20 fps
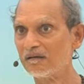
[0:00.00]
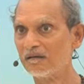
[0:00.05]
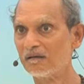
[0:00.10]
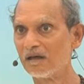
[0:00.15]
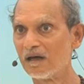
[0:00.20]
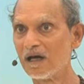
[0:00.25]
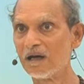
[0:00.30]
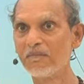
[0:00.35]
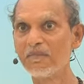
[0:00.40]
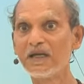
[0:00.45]

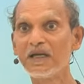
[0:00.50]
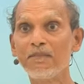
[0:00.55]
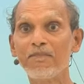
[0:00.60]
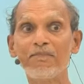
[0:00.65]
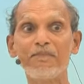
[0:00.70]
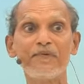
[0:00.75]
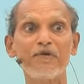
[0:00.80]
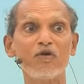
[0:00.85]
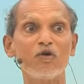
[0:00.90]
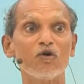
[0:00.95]
How many
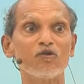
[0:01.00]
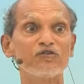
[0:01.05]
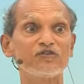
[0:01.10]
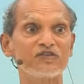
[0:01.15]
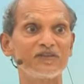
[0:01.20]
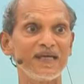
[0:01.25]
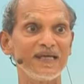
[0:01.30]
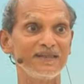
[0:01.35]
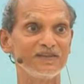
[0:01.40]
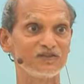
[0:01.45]
pure
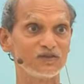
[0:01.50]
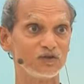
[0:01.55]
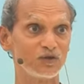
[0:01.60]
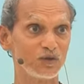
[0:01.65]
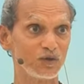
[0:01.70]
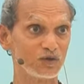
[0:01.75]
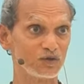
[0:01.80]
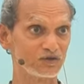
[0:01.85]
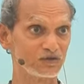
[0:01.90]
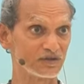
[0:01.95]
saints do
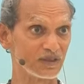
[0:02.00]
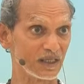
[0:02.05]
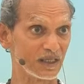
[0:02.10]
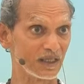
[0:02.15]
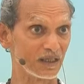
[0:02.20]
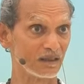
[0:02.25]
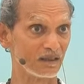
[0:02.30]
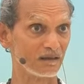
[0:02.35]
you see?